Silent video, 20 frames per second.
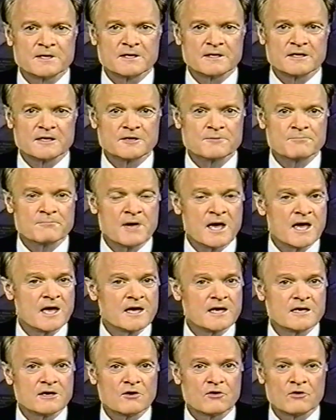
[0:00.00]
he
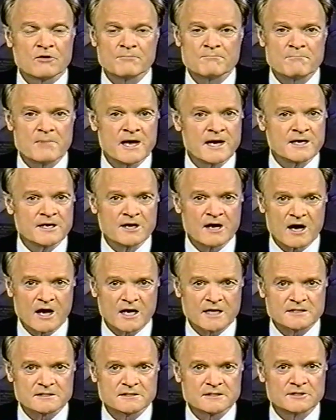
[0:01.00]
may or may
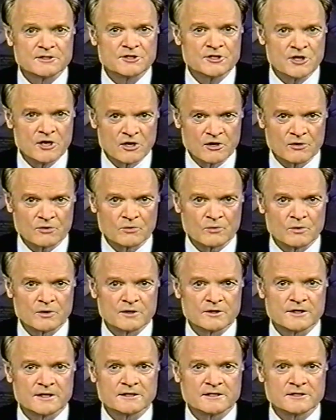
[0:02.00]
not know
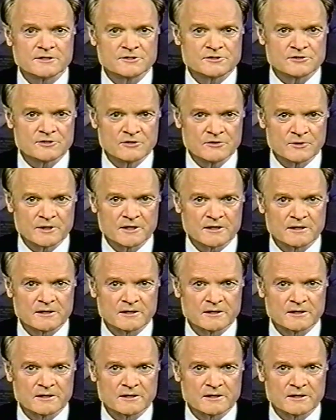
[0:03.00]
that he's doing.